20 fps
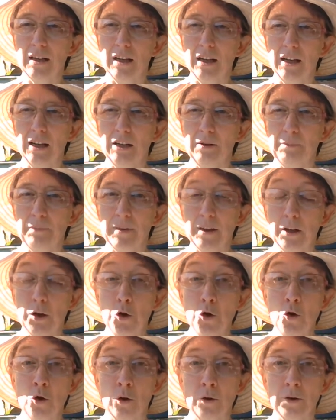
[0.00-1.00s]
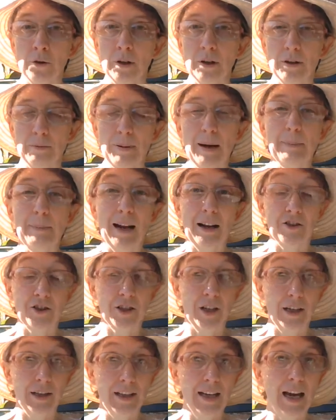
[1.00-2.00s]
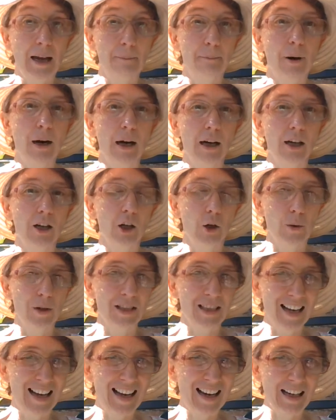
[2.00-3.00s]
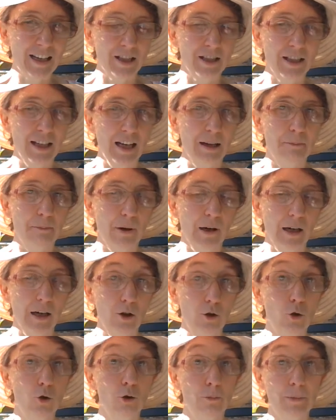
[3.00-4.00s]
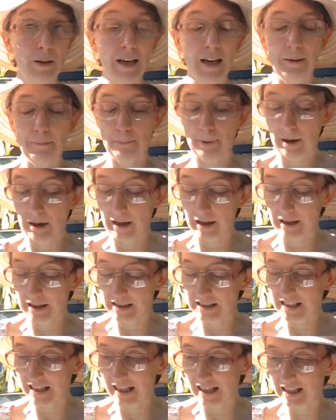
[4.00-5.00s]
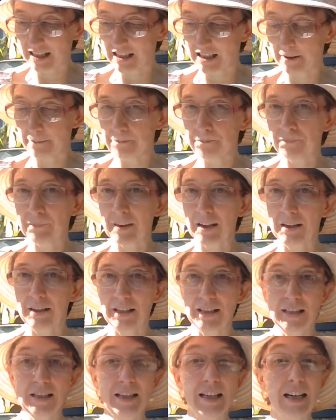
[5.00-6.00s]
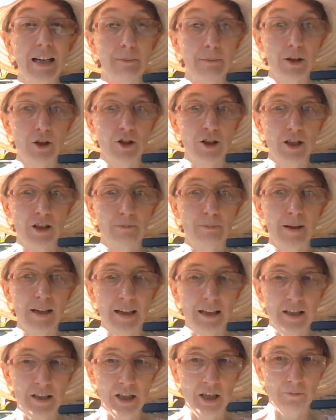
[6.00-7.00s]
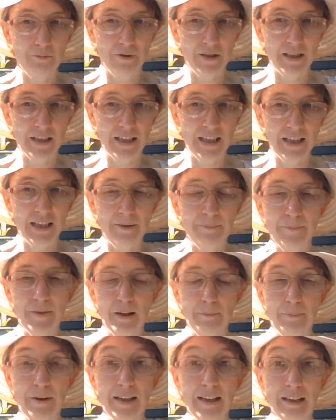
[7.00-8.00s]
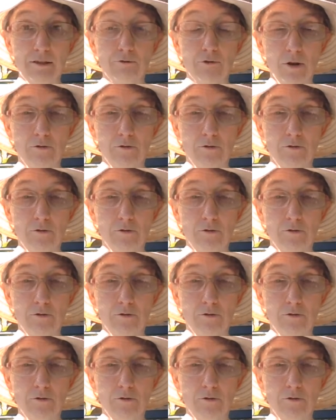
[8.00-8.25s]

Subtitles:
the people outside the empire who attacked the empire, or whom the empire attacked. This is the image that is being interpreted here, being